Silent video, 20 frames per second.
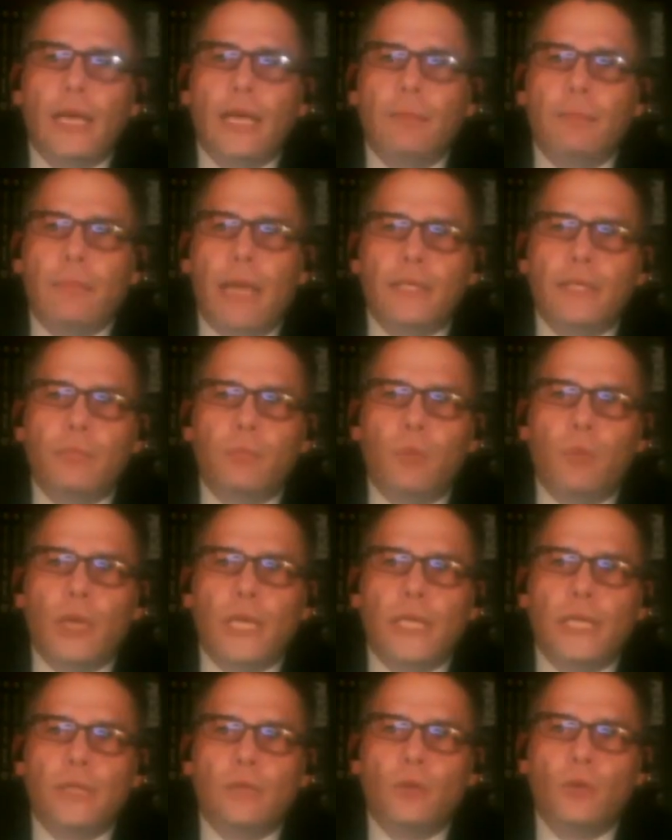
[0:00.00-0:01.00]
He made
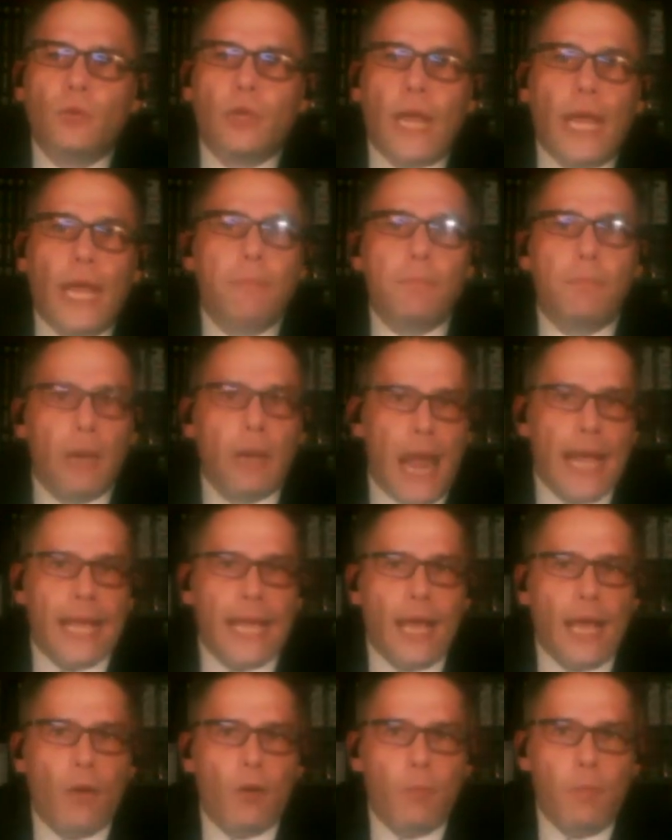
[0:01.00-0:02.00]
what he called a
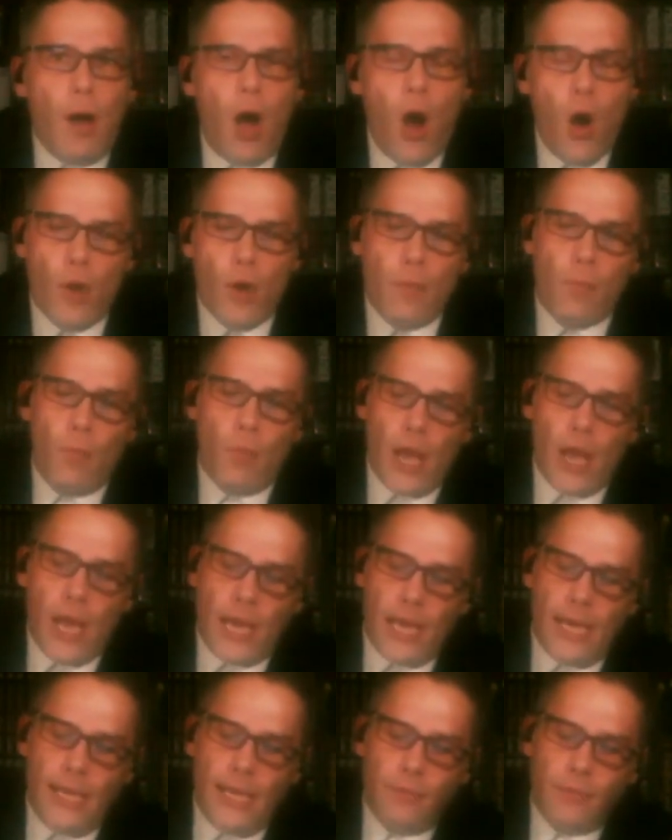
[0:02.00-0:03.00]
blackout poem,
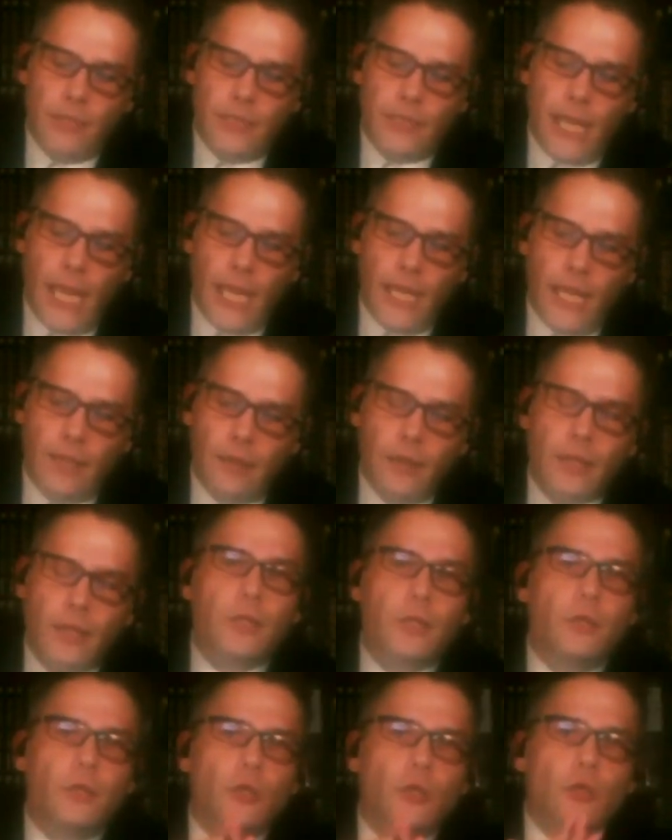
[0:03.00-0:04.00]
where he would take
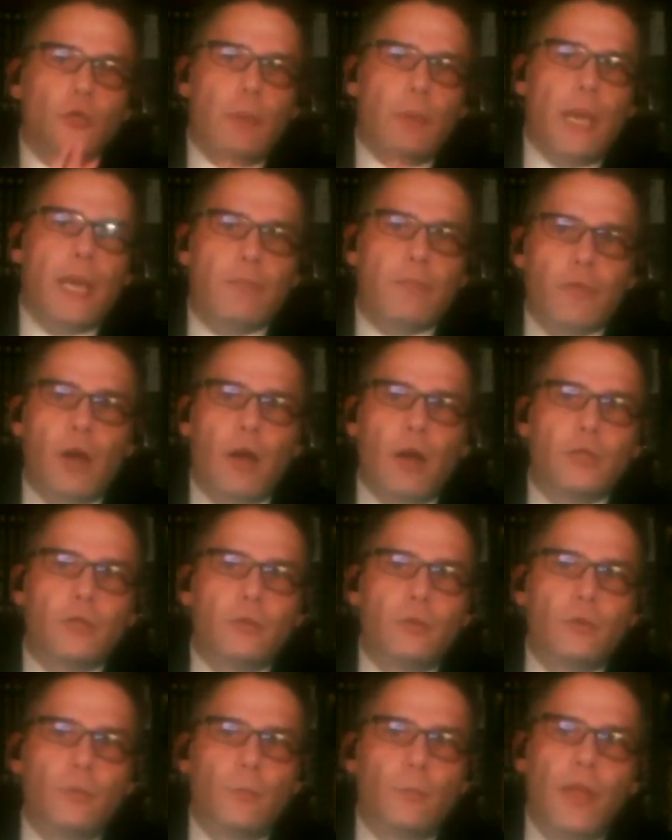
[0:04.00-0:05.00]
like a newspaper
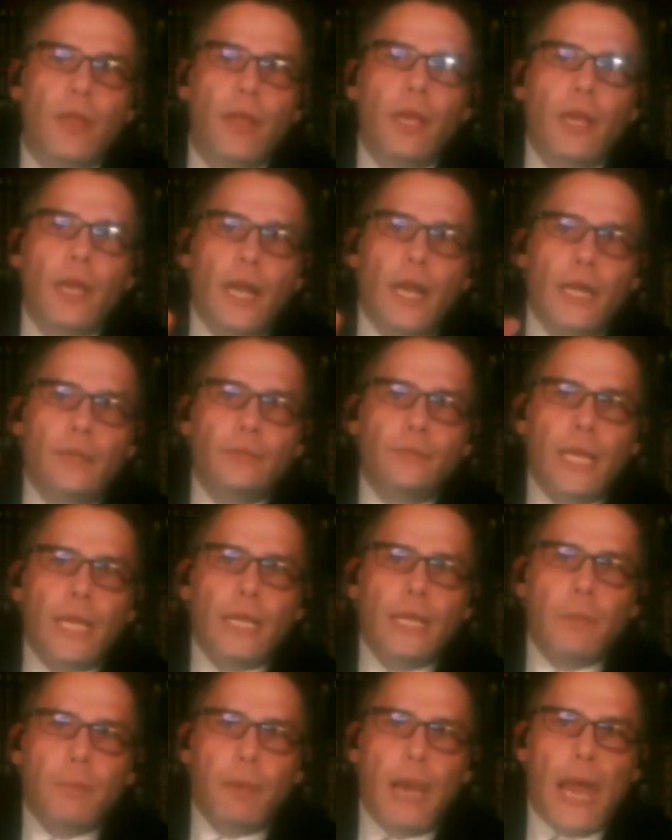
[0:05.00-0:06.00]
article, and he would
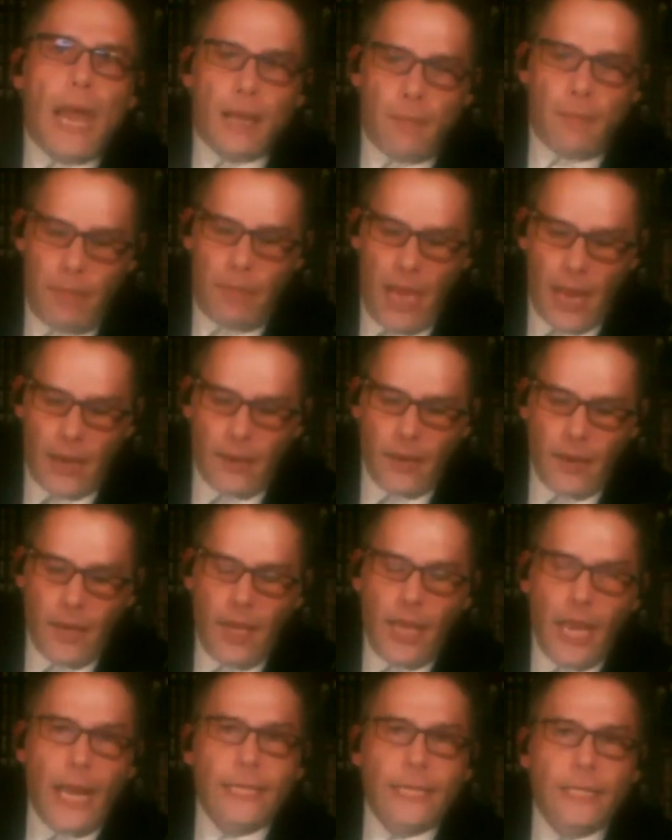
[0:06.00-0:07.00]
take a black pen
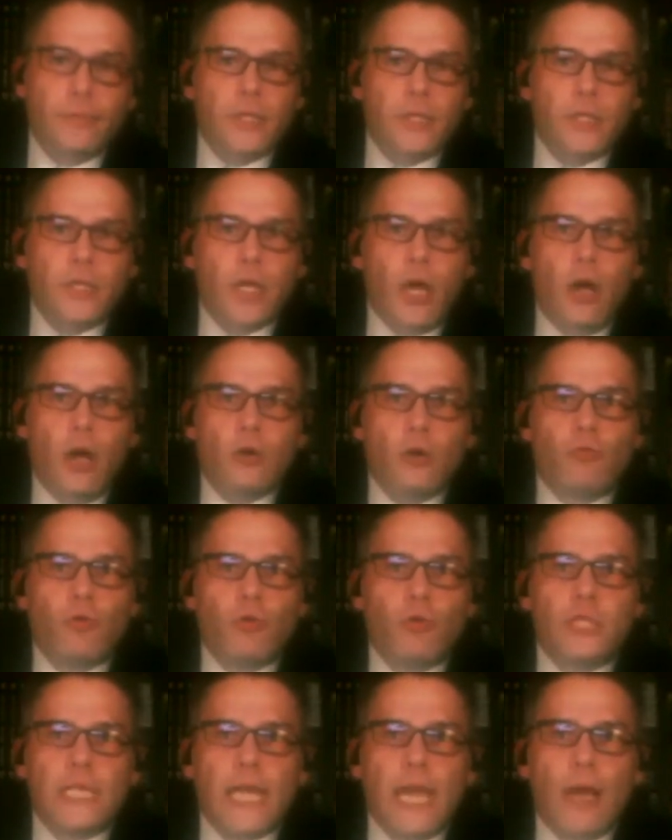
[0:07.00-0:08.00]
and you'd start
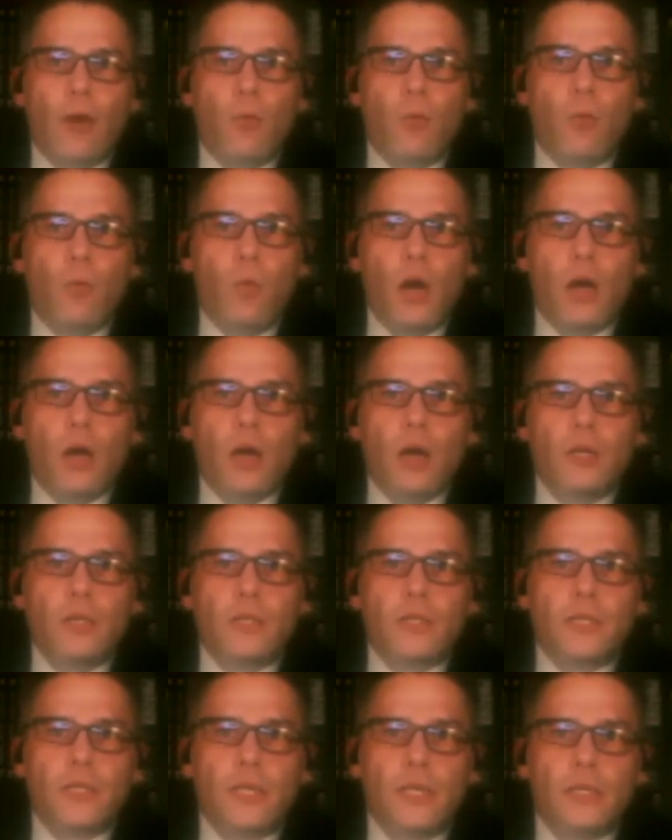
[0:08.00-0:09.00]
crossing out
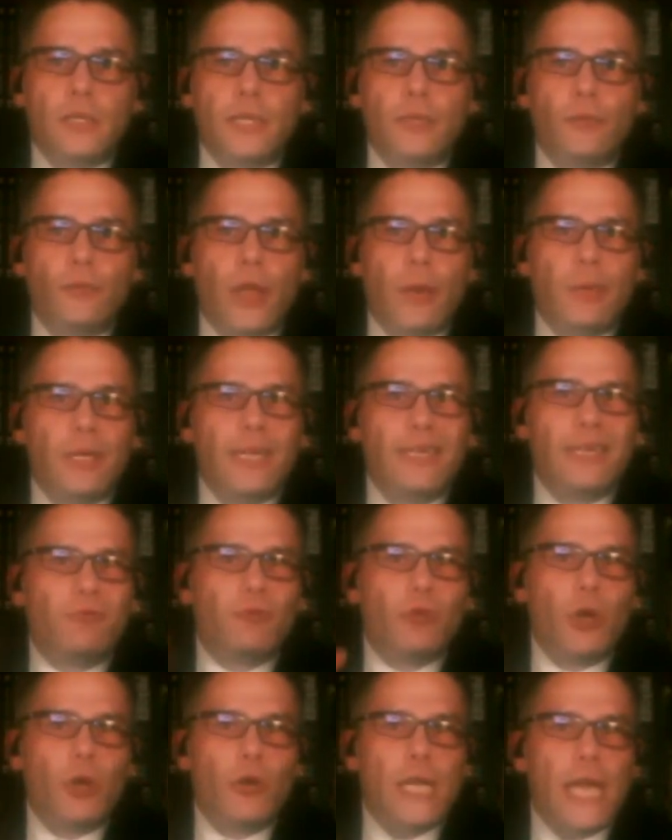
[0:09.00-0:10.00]
words until there were
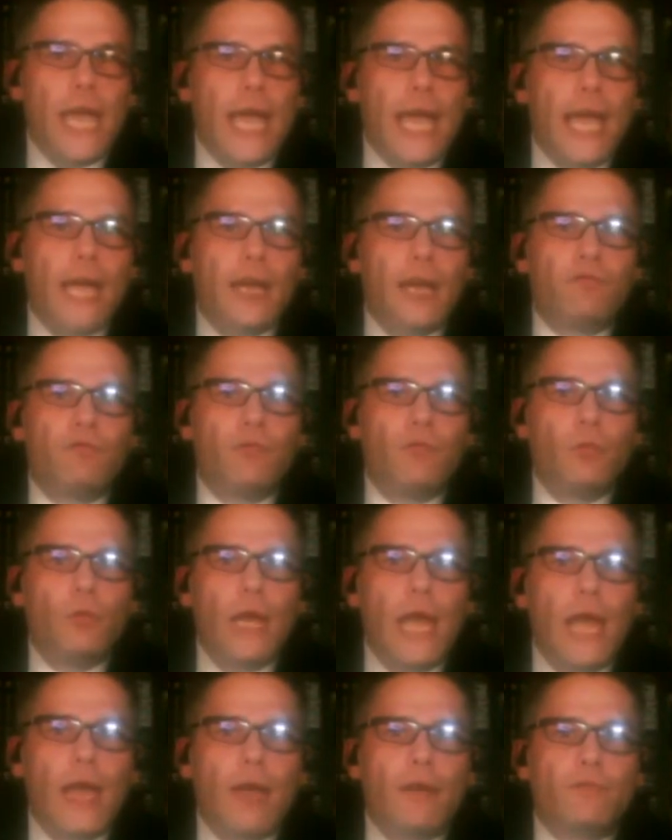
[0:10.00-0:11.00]
literally only a
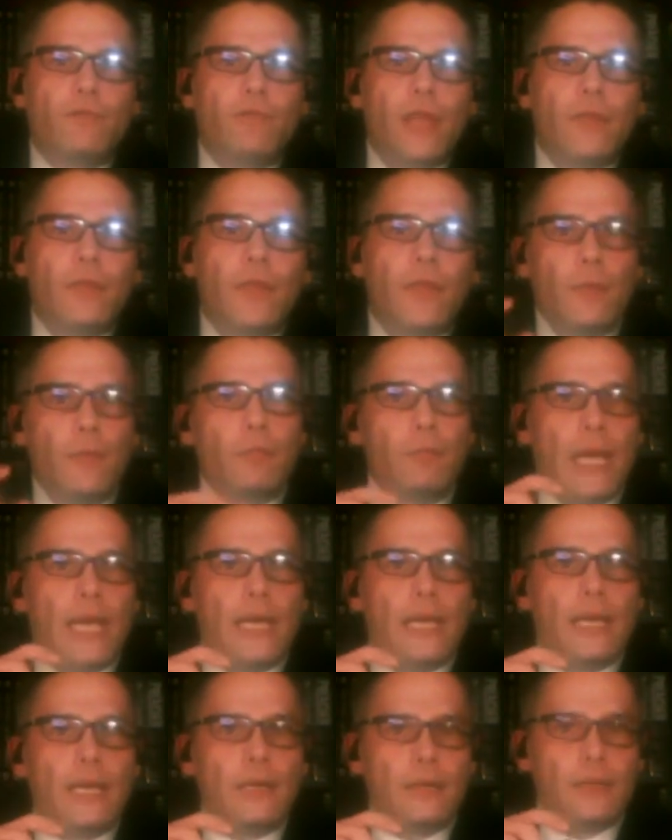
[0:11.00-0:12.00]
handful left, and they would
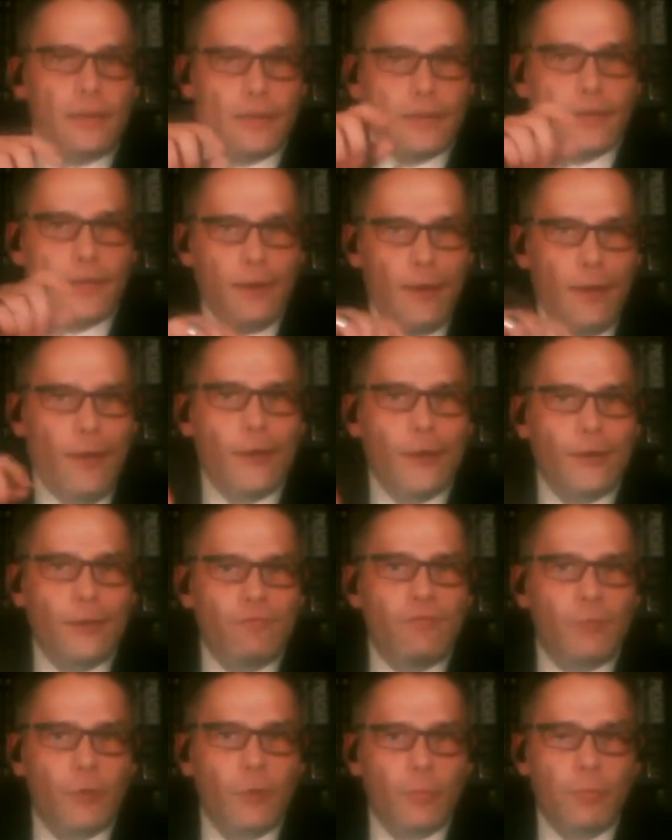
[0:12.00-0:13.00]
make like a line
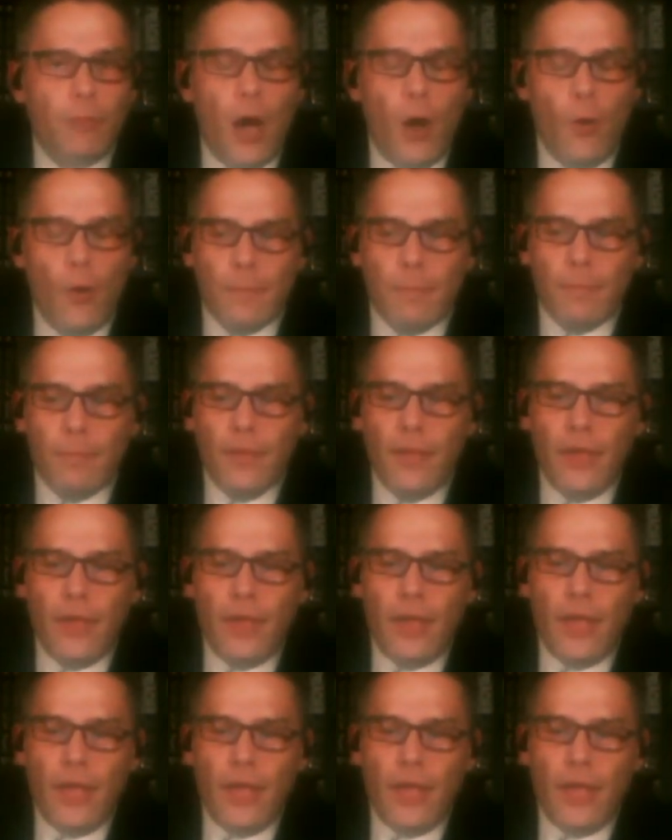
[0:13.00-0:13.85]
from a poem.